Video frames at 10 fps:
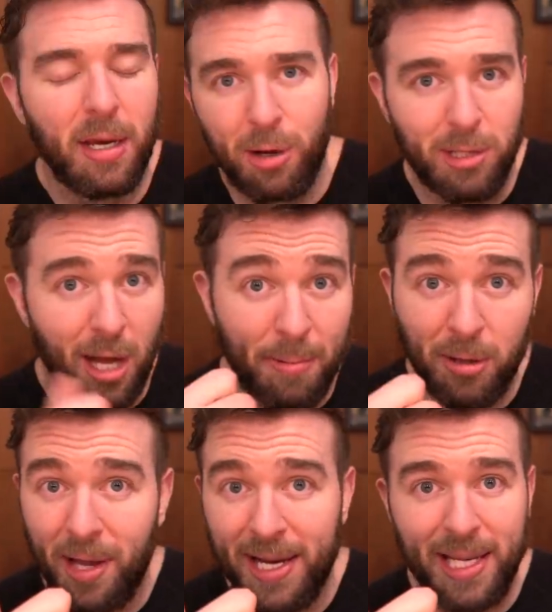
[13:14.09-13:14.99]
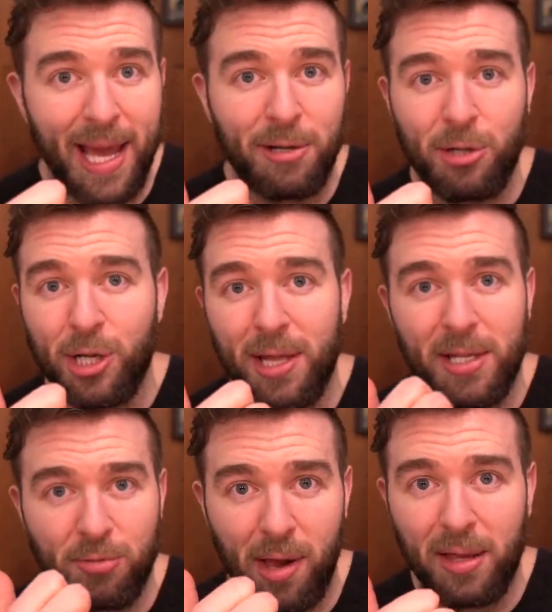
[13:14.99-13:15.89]
So a topical anti-androgen that
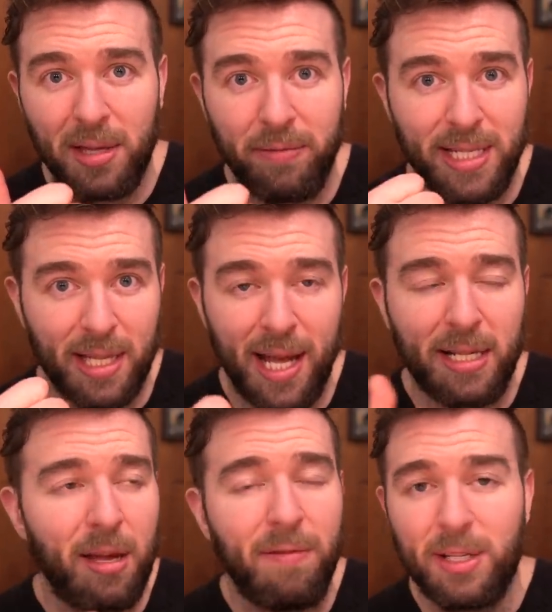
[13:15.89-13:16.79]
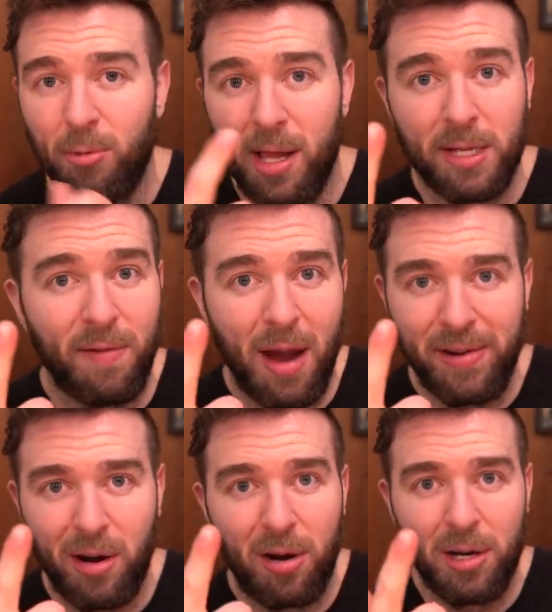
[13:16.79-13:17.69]
is relatively selective, as well as
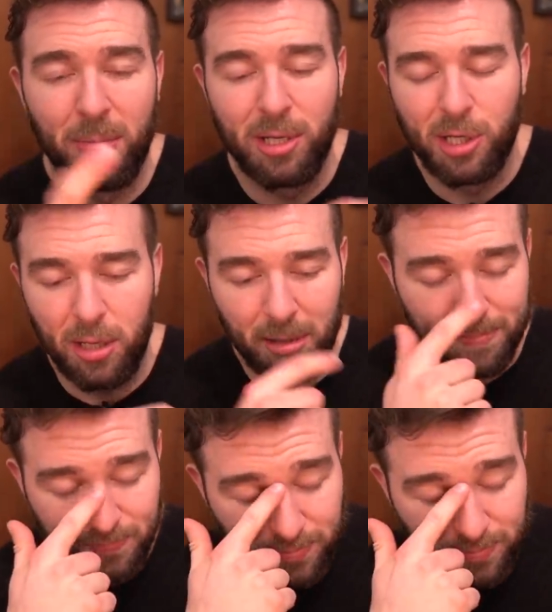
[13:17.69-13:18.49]
5-AR inhibition,